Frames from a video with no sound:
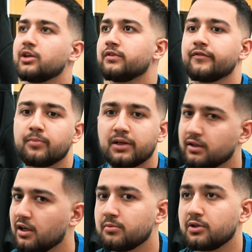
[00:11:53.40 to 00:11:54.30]
that you've never
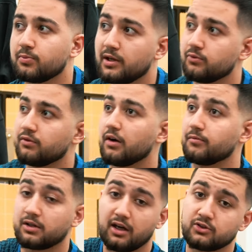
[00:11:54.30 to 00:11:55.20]
played a game and you play
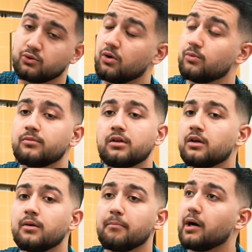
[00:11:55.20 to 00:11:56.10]
with guys who are
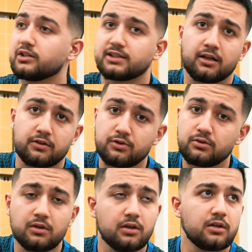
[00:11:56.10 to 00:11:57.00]
miles ahead of
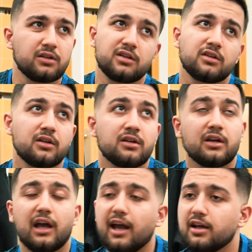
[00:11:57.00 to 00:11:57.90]
you,
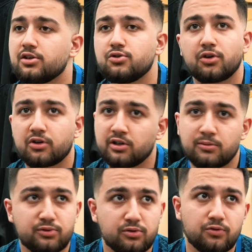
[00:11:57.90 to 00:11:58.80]
A, you're not going
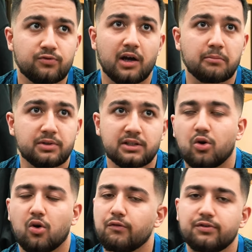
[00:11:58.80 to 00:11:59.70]
to improve. And
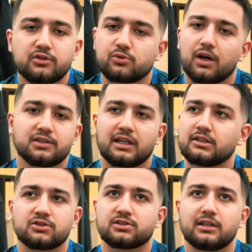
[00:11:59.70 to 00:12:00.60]
B, confidence-wise,
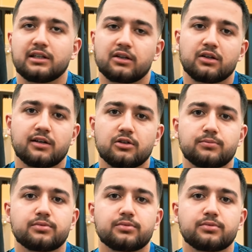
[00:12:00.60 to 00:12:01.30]
it ain't going to help.